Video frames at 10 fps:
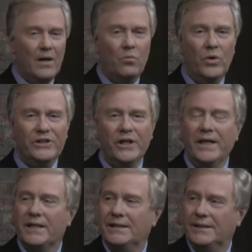I wish
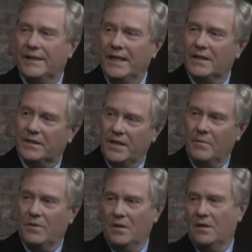I could say the
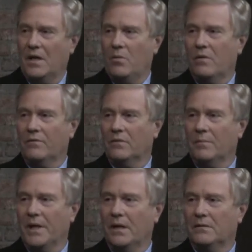same thing, however,
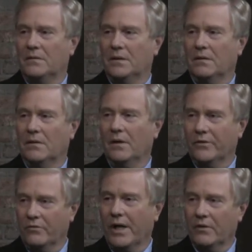about on
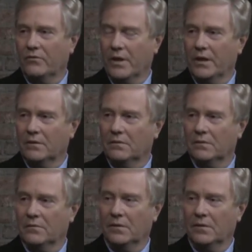the ground rail,